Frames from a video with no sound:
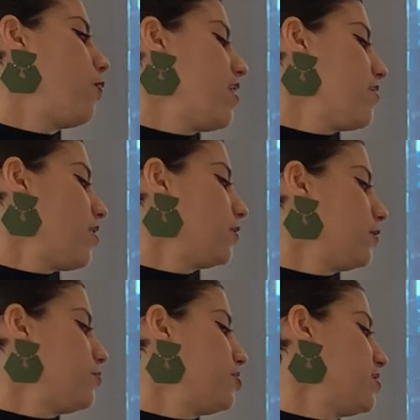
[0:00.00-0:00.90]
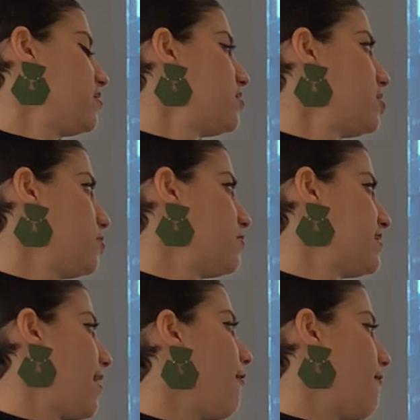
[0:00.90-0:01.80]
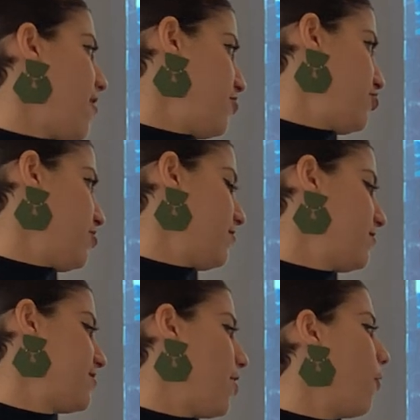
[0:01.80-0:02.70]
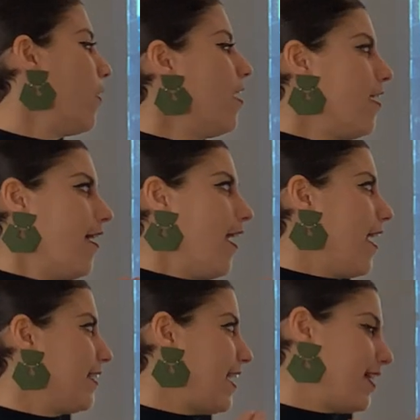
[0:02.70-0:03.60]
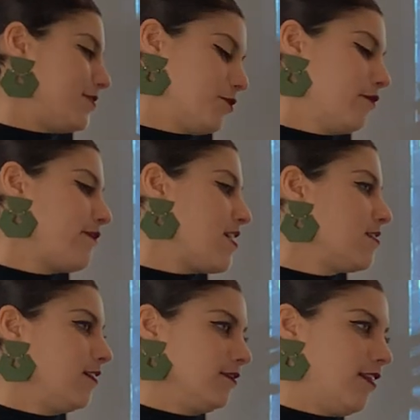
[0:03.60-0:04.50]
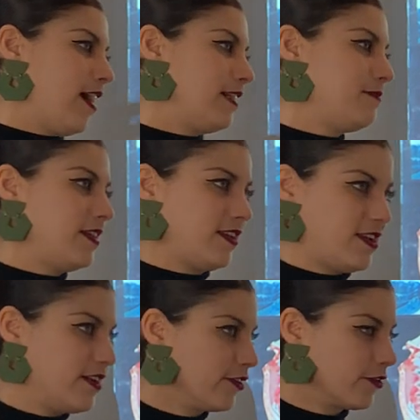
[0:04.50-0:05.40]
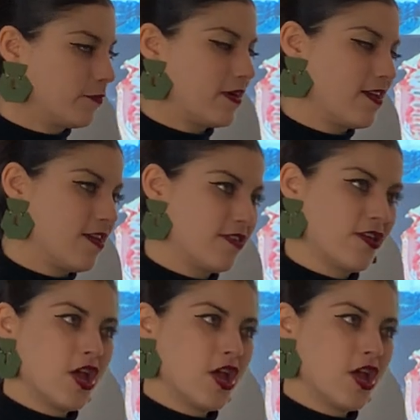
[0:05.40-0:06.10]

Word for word: with allusions to salvation. So, again, sort of in alignment here with